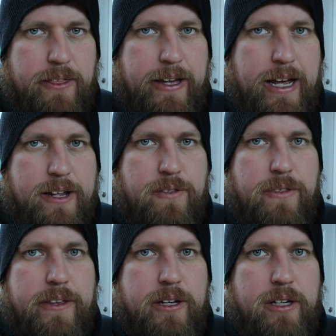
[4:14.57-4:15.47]
that
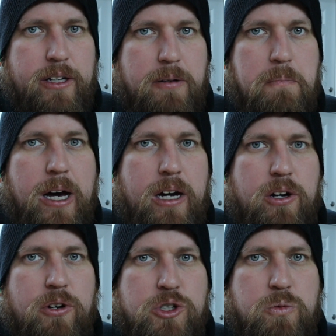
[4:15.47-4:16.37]
the
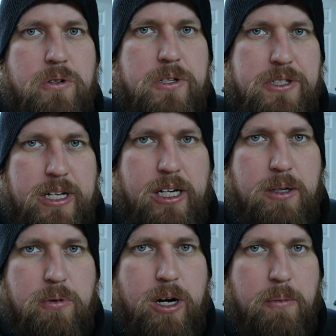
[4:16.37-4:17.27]
monitors weren't
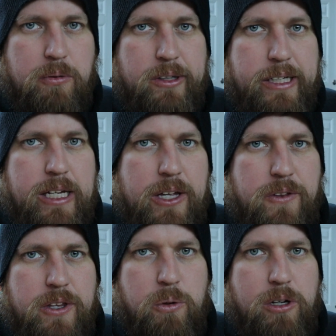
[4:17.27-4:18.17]
setting properly,
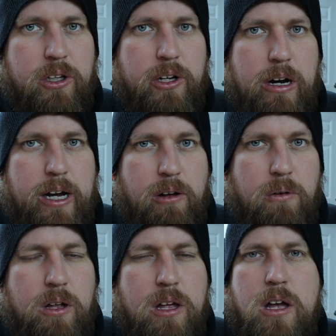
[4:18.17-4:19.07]
and then they would clear out.